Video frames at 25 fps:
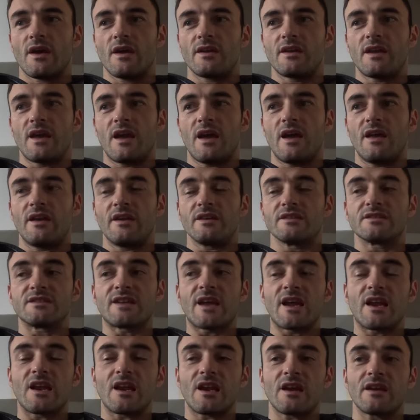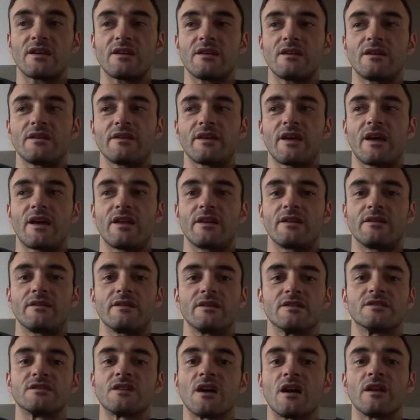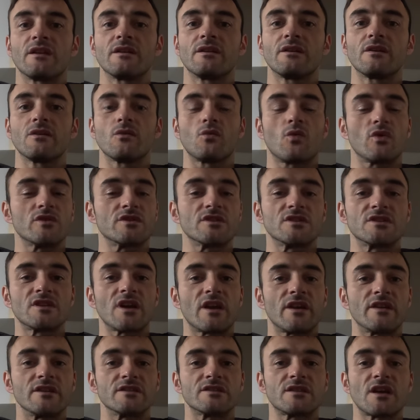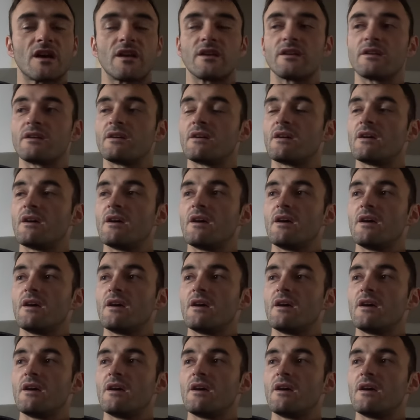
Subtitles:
And then it's daylight and then it's done. Once it's done, it's done.